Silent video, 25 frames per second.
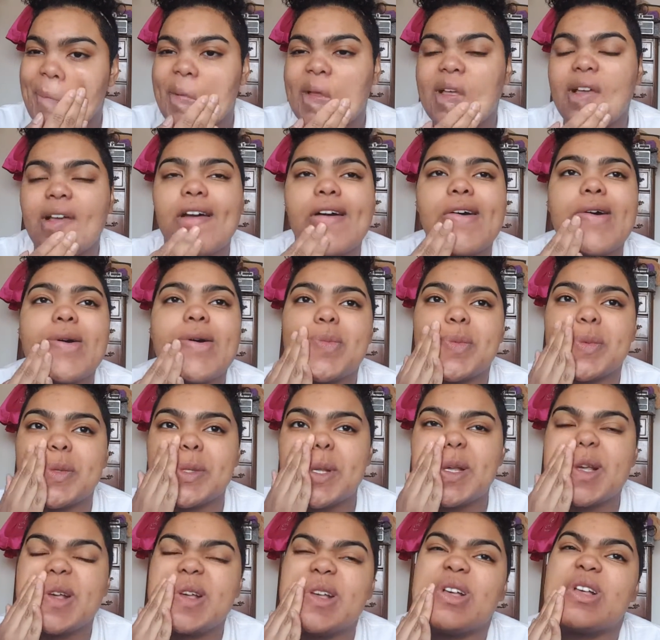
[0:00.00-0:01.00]
It helps
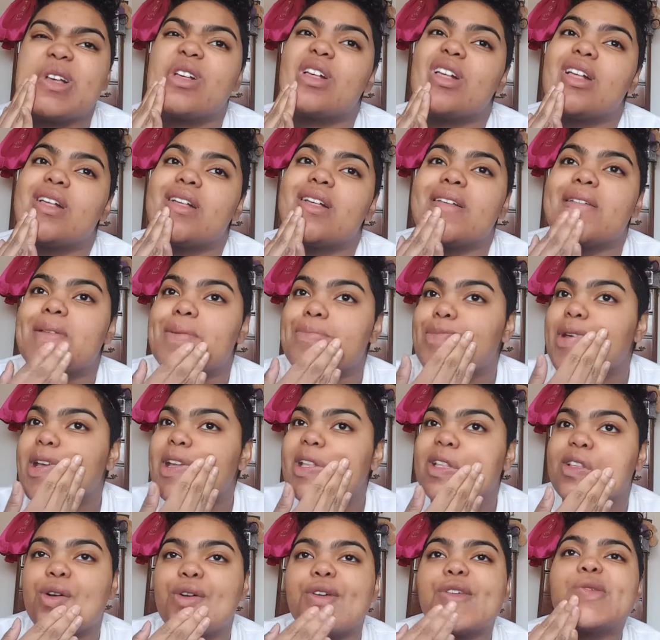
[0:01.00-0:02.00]

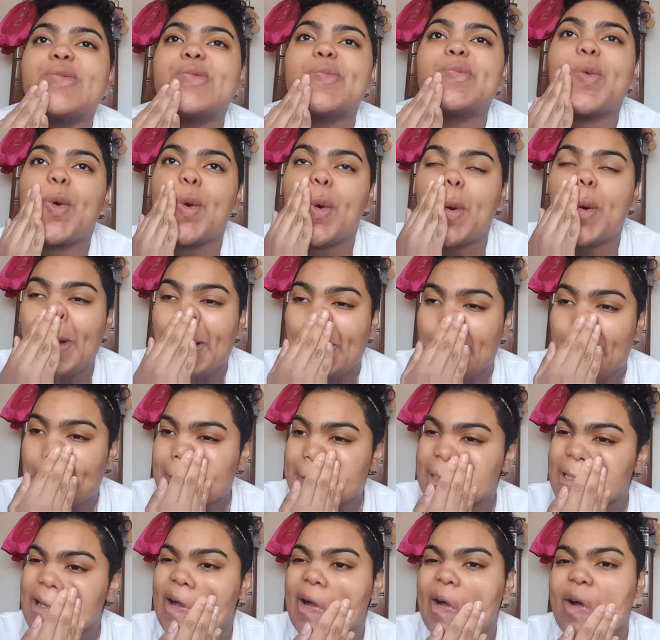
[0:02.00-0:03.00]
make those
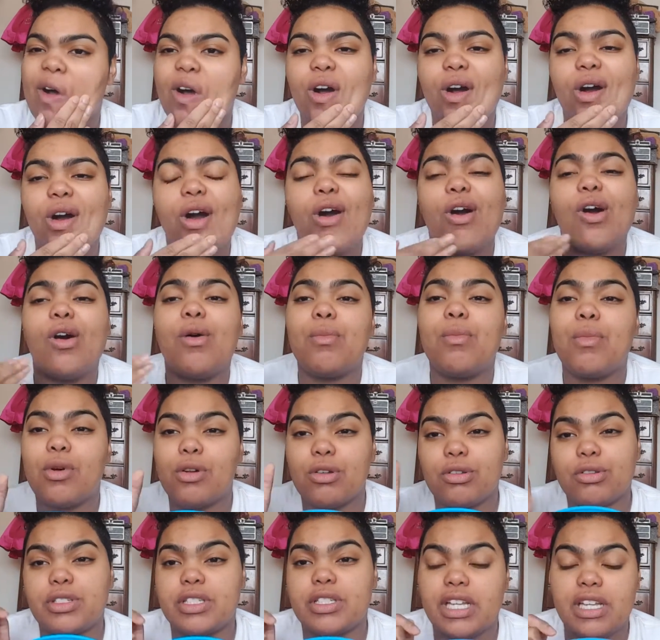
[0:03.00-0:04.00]
pores
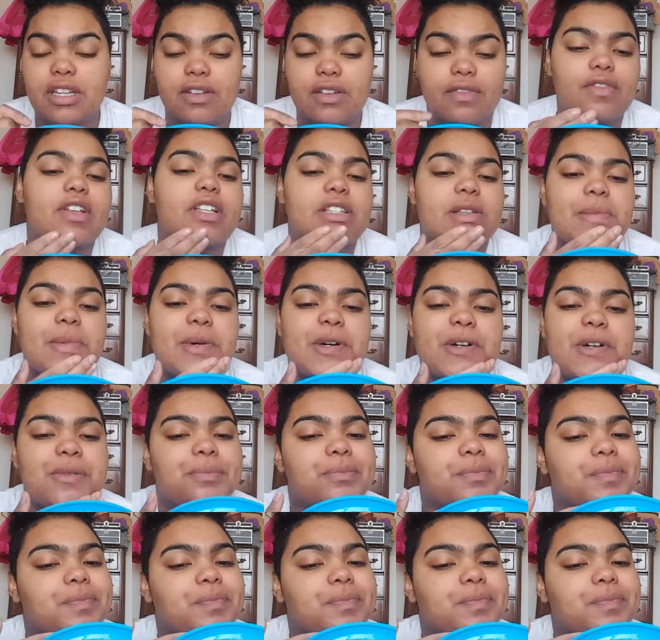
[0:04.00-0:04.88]
almost invisible.